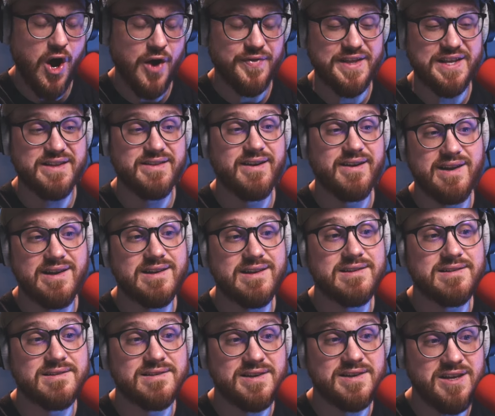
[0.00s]
on the
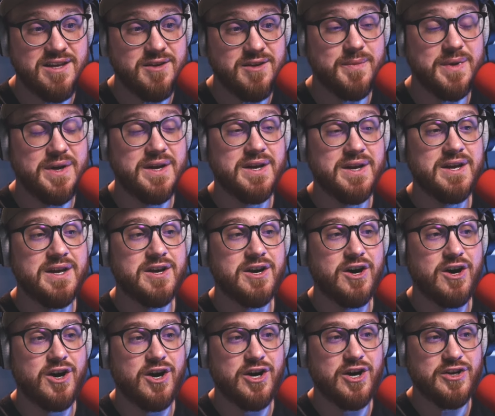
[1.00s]
Tighten team
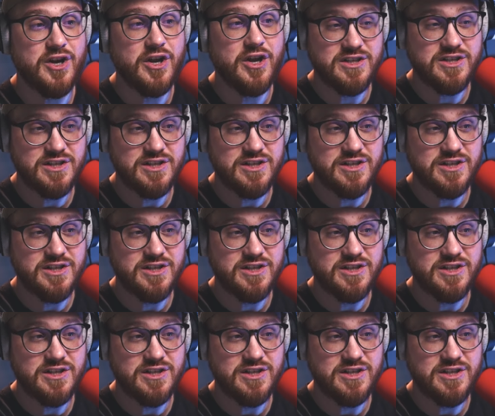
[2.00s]
on